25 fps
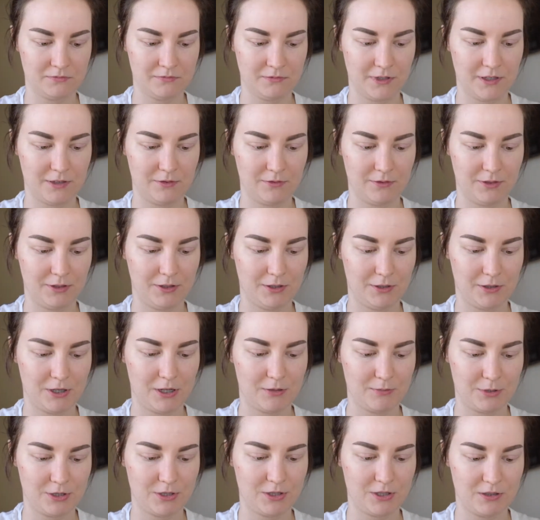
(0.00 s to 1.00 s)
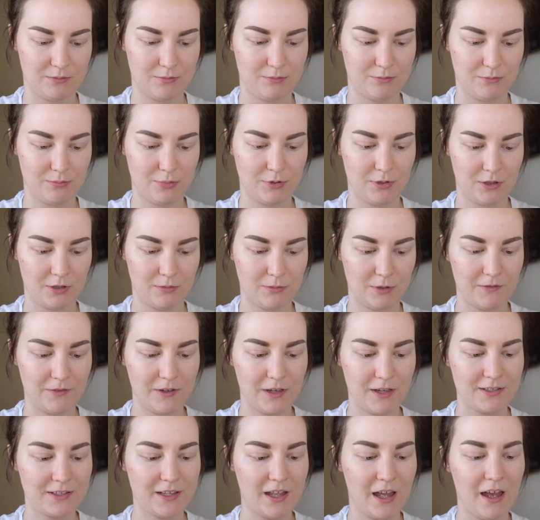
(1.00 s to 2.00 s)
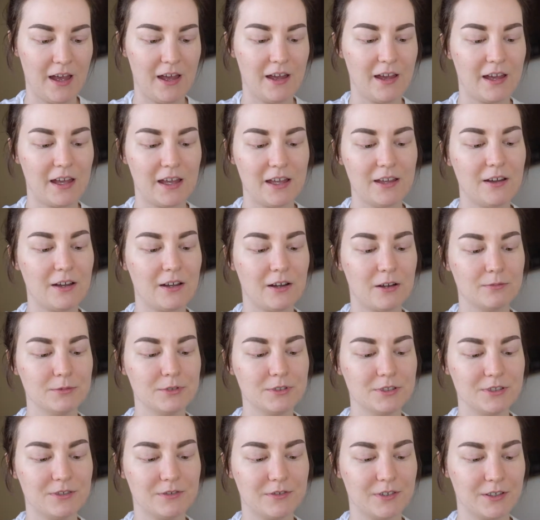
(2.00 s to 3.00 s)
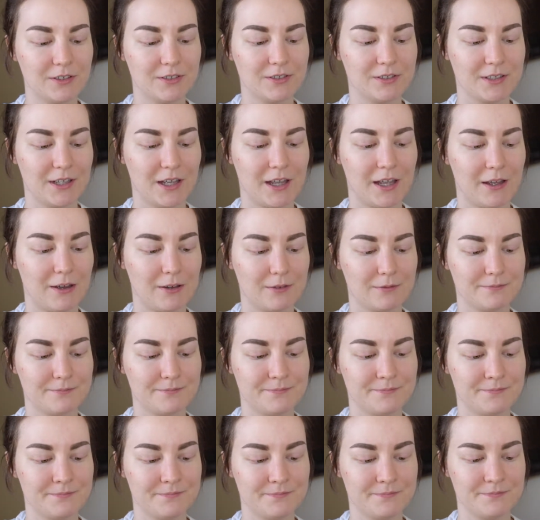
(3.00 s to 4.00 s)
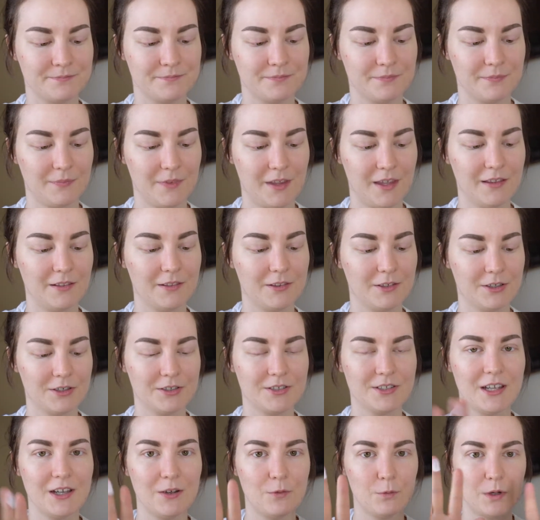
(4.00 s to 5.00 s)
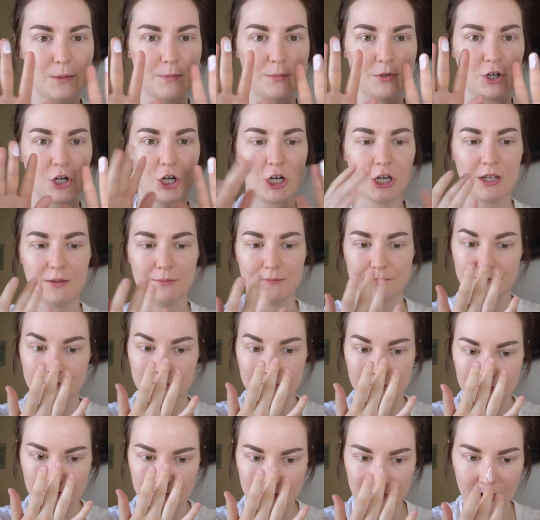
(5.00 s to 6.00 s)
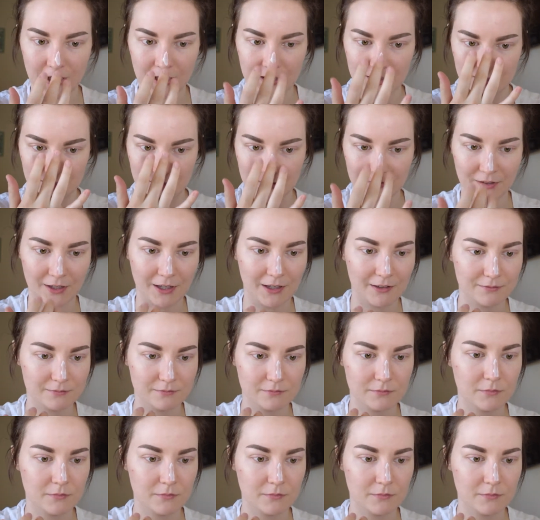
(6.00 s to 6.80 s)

I don't really know how much to put on my face. It almost feels like, it looks like whipped cream, kind of like,